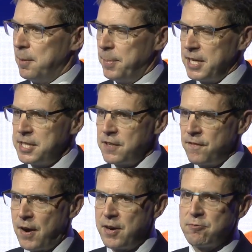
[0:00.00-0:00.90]
but it's a
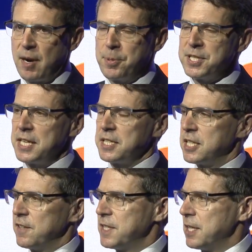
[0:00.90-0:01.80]
very
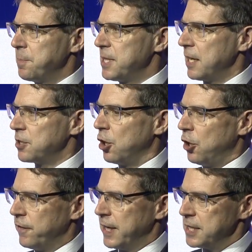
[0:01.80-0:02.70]
representative subsector
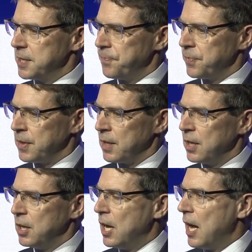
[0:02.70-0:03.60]
of it,
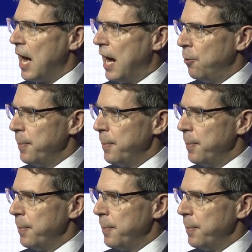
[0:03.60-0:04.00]
our